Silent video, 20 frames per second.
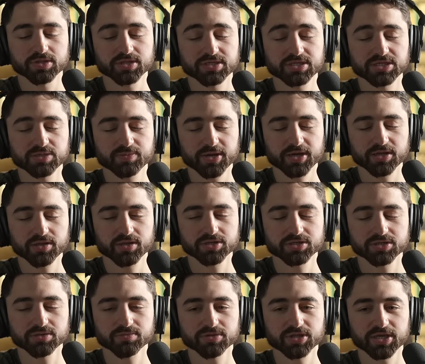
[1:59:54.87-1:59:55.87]
This is
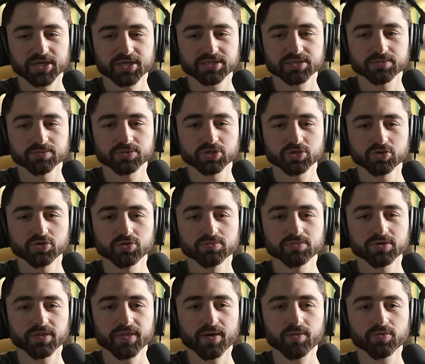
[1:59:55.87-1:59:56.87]
speculation, but they get
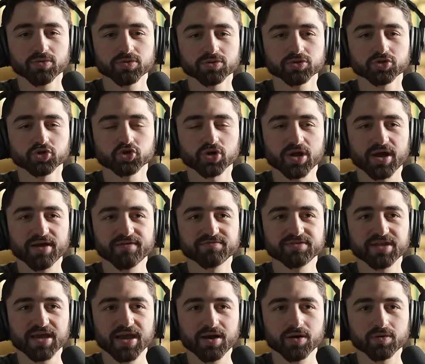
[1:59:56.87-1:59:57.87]
subsumed, and that will
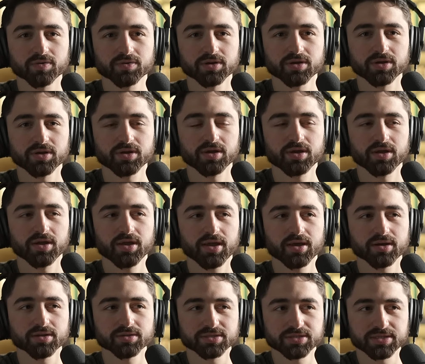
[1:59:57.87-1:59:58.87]
drive down
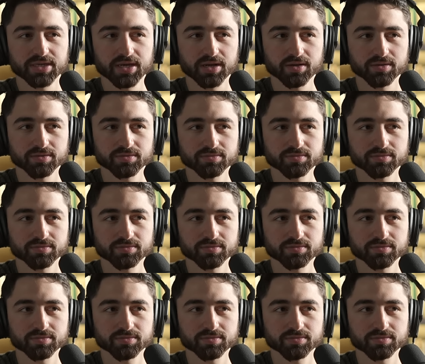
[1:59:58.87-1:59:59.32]
LDL.